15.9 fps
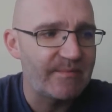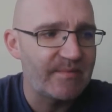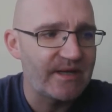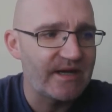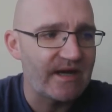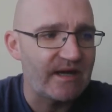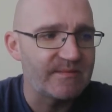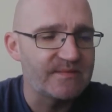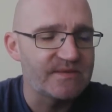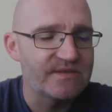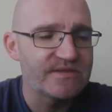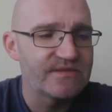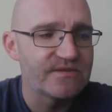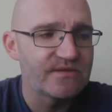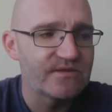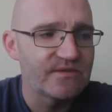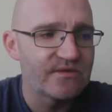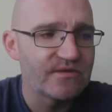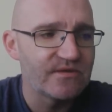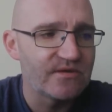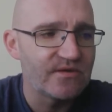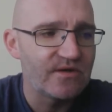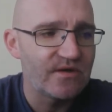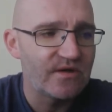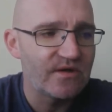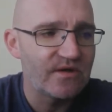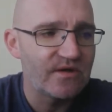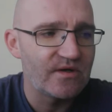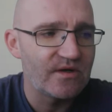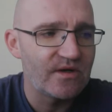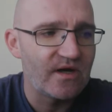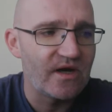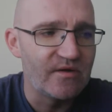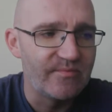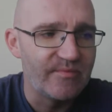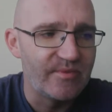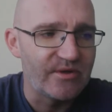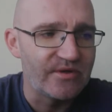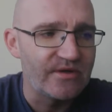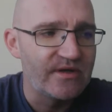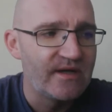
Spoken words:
becomes open.